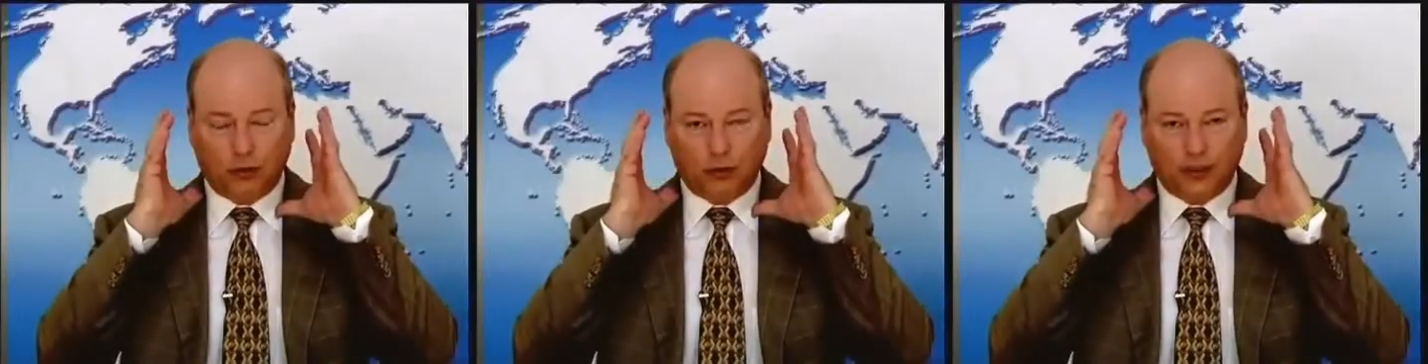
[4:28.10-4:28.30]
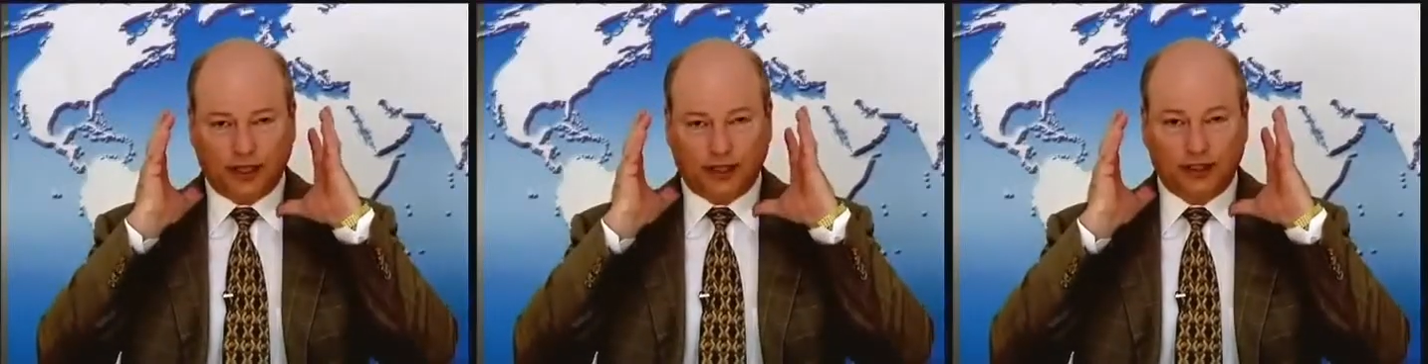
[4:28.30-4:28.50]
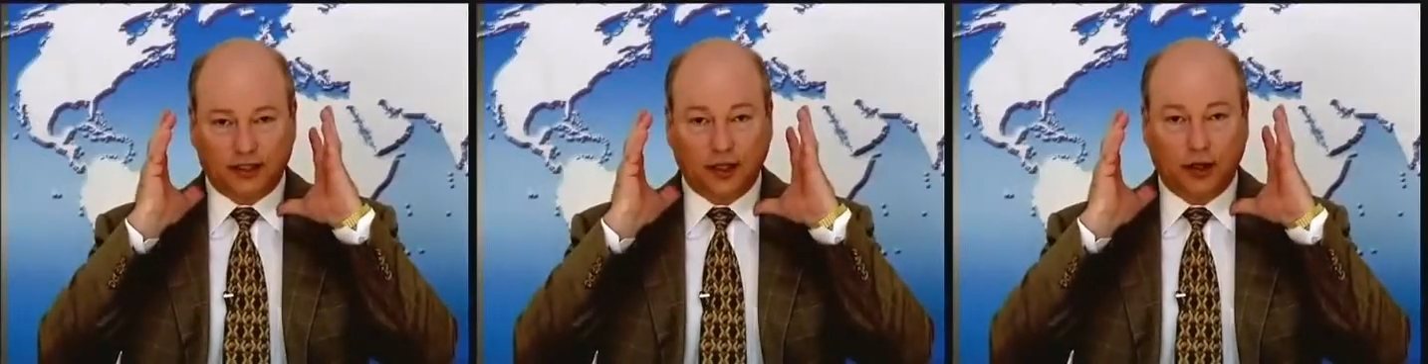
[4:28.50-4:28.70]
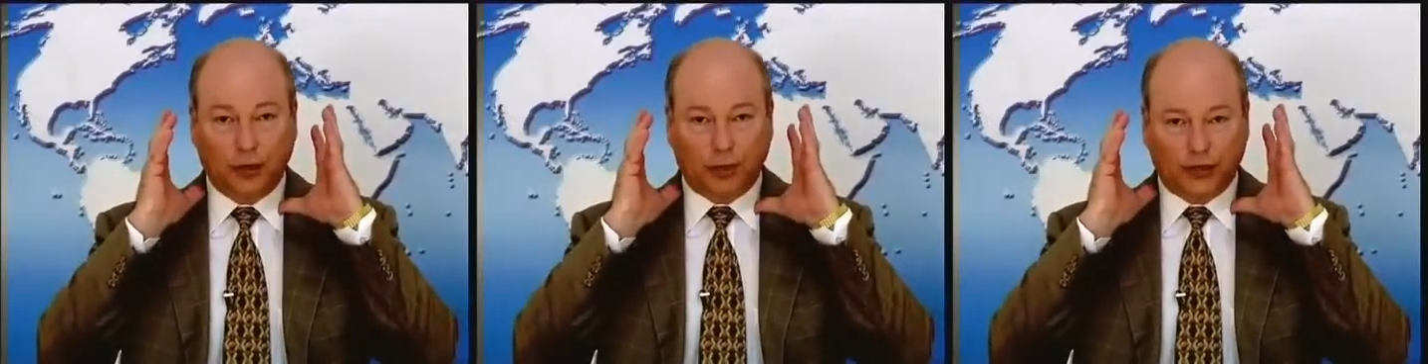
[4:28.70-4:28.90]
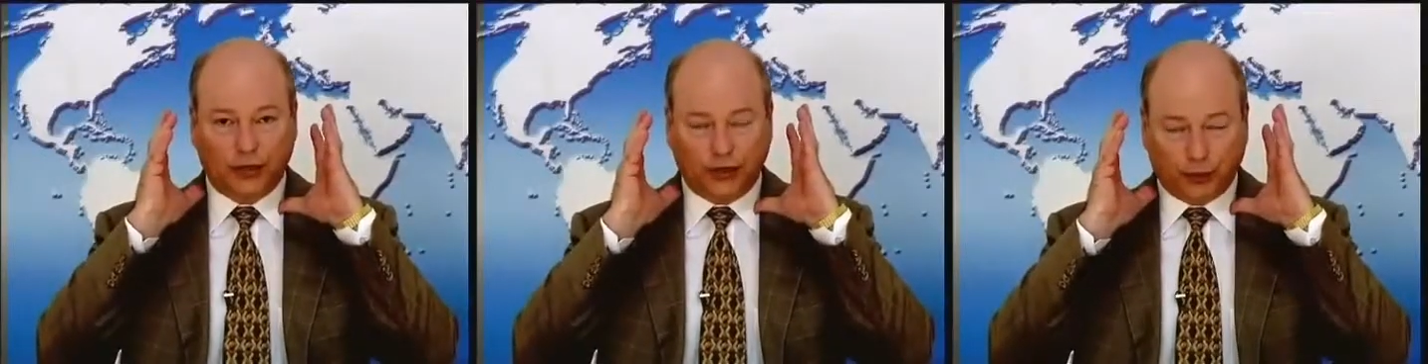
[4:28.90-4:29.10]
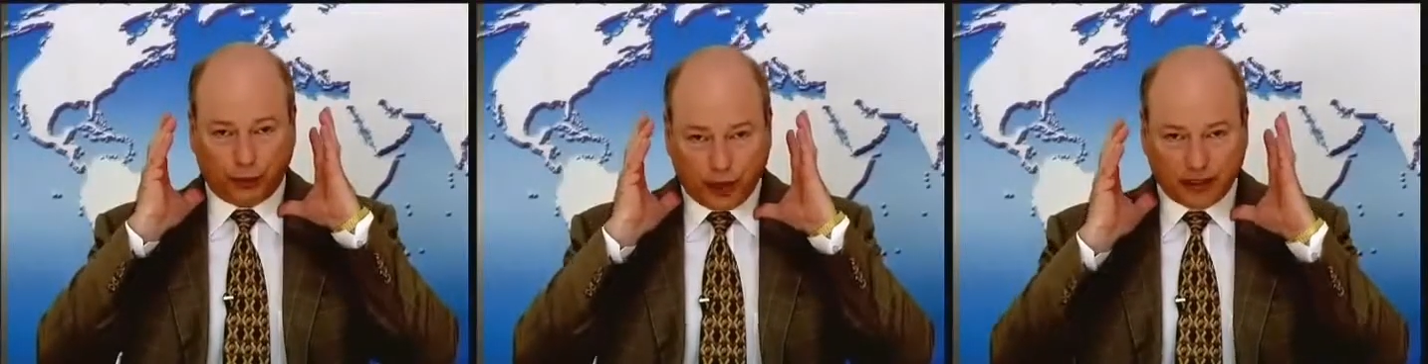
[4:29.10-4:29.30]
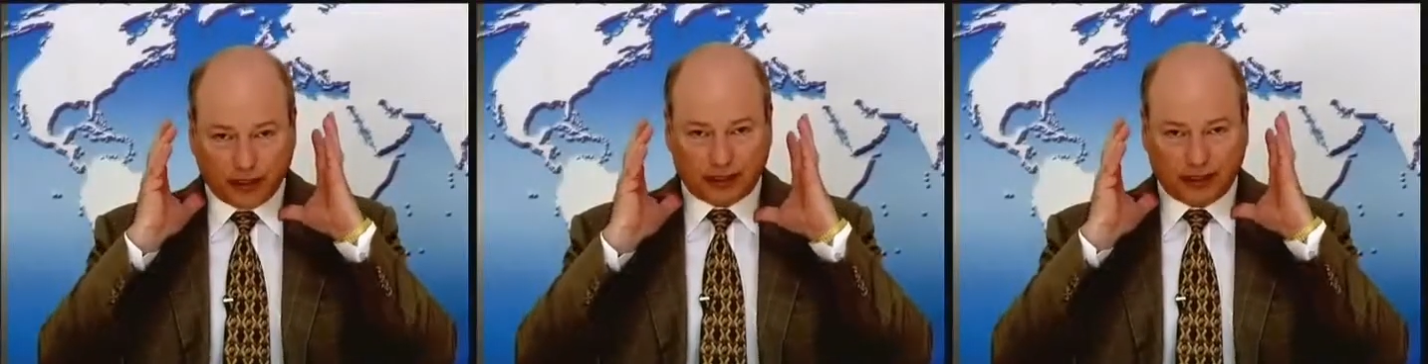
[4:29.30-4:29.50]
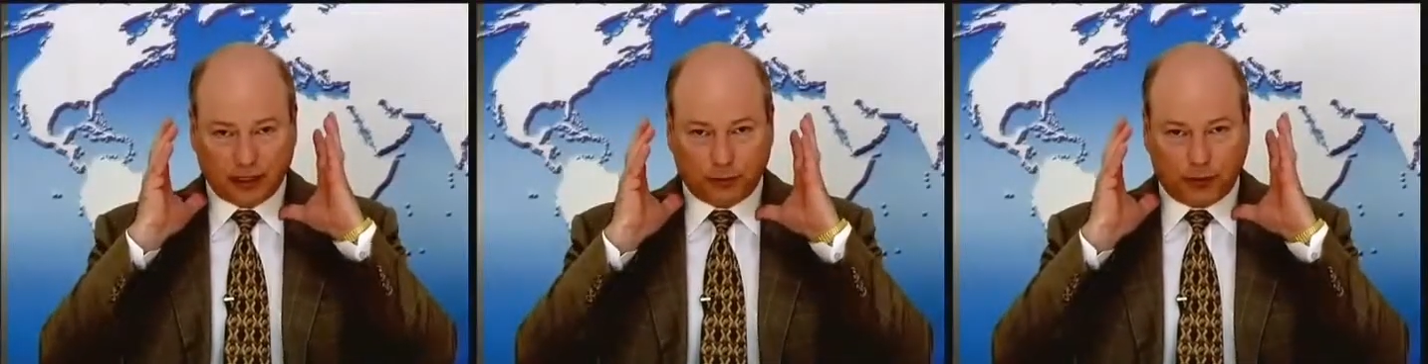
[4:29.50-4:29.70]
cortex with the
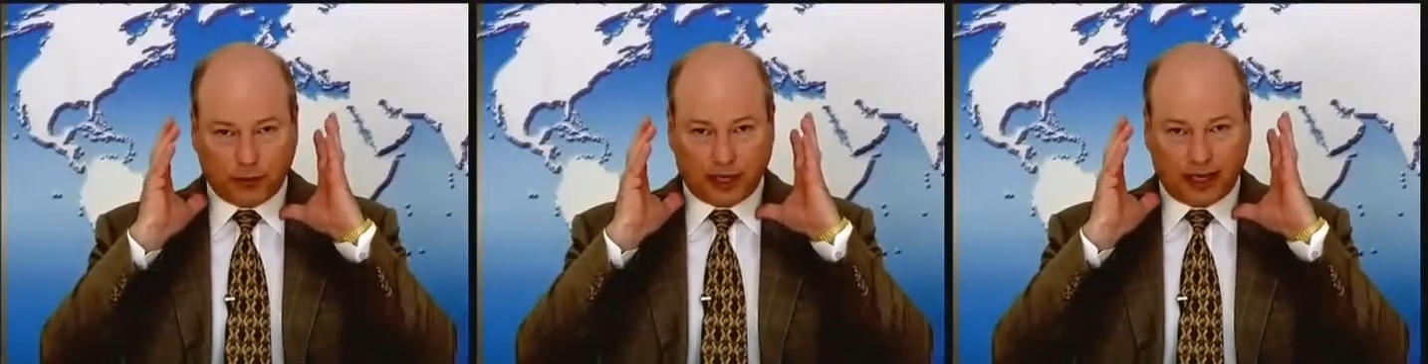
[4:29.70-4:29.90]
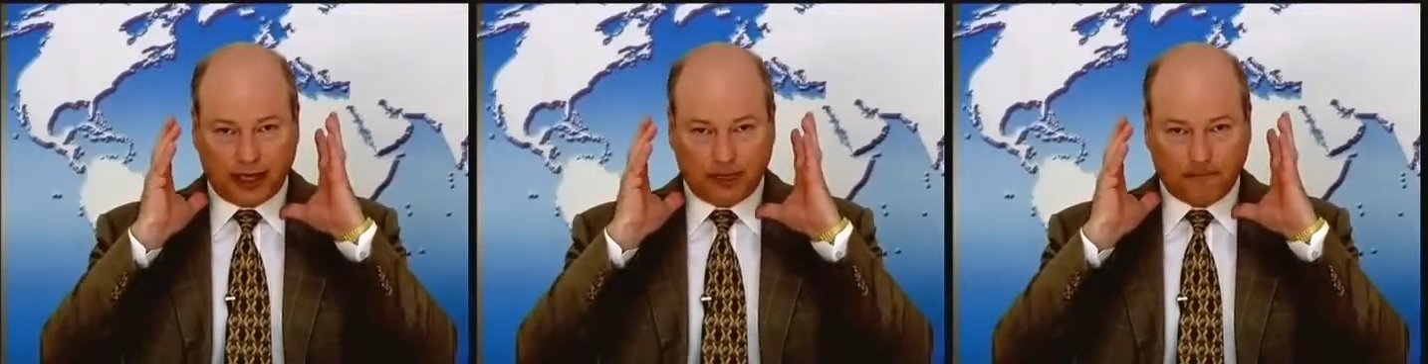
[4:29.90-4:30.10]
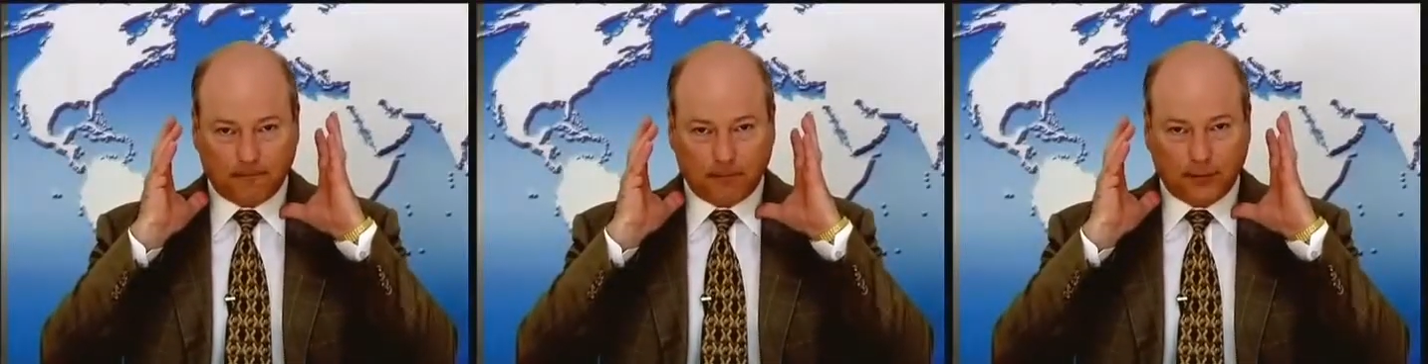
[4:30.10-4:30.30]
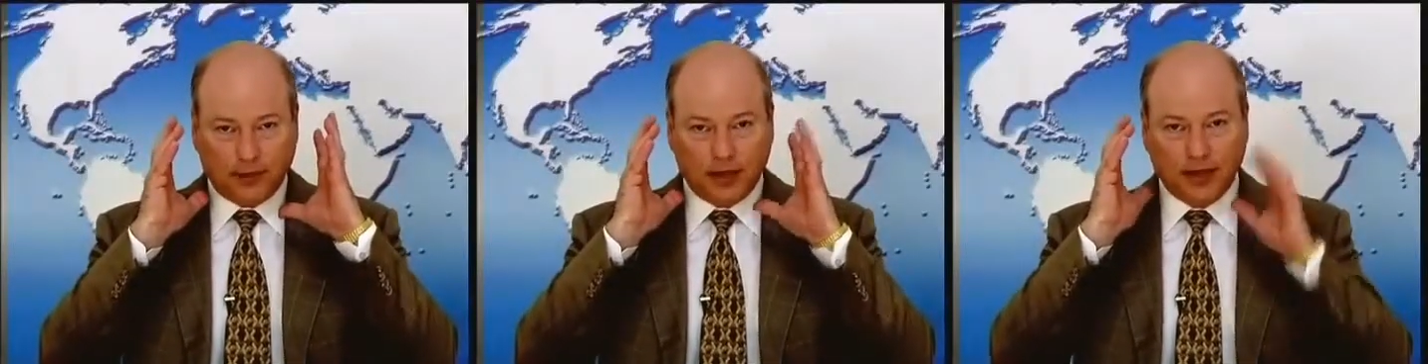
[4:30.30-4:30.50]
rest of the brain